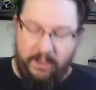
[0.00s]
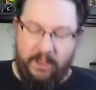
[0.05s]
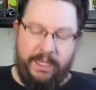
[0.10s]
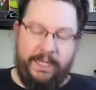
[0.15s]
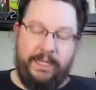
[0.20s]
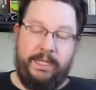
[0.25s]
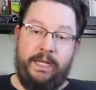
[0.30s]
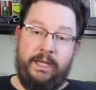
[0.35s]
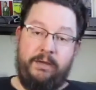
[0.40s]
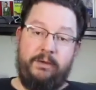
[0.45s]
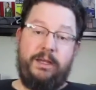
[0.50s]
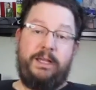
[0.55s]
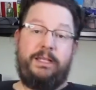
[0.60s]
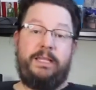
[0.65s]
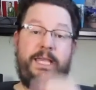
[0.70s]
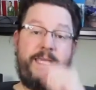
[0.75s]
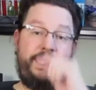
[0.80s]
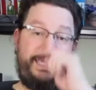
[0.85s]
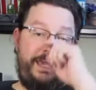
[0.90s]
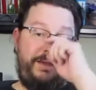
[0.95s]
Here in
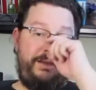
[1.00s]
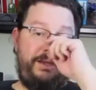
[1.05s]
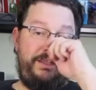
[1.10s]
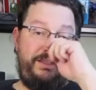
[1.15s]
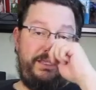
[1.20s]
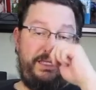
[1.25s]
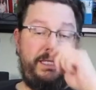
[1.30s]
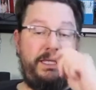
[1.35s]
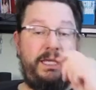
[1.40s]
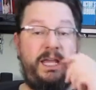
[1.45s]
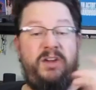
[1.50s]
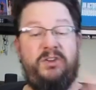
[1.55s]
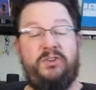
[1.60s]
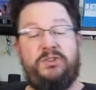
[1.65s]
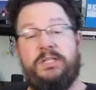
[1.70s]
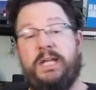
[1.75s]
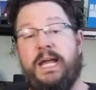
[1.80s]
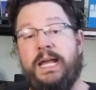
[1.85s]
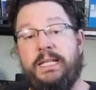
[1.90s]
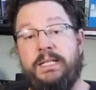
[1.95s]
LA County, the
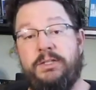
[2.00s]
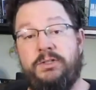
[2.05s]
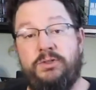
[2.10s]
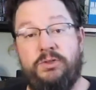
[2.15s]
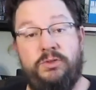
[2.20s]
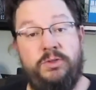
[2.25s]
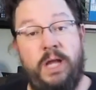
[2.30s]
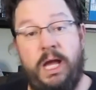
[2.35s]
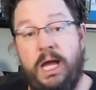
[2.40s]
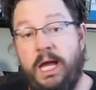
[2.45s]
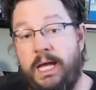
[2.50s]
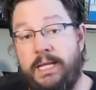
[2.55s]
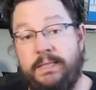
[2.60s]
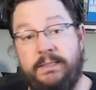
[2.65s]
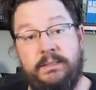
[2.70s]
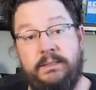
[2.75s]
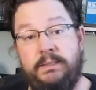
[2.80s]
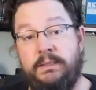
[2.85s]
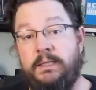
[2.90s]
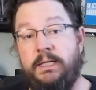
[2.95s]
hairstylists are
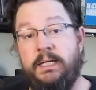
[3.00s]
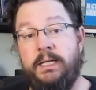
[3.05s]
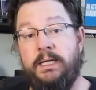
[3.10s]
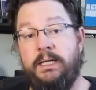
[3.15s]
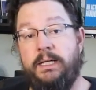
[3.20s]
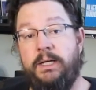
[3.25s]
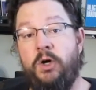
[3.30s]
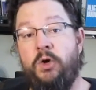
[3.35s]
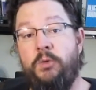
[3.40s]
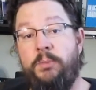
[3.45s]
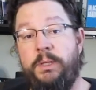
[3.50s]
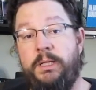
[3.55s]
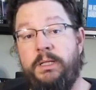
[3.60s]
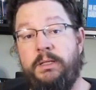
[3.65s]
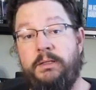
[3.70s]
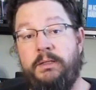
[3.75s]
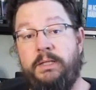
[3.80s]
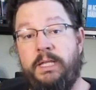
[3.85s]
not open.